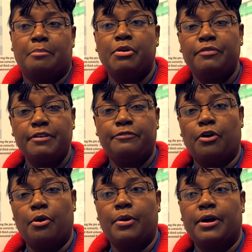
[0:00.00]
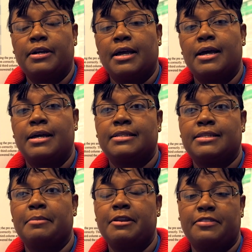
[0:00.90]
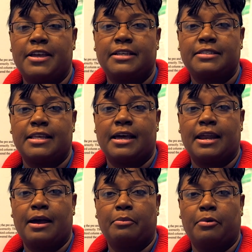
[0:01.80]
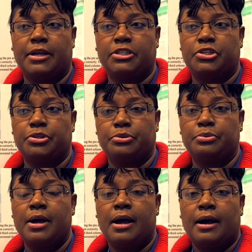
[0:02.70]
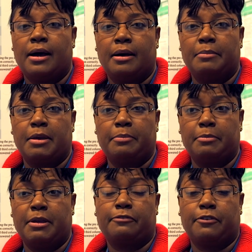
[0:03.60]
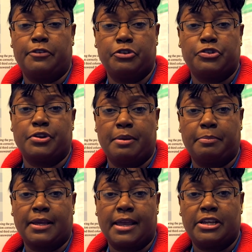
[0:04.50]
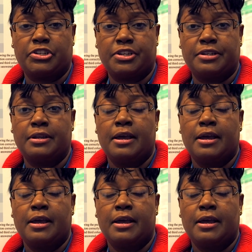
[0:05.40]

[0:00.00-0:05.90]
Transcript: Moving forward, some of the things that I wanted to implement for future implication,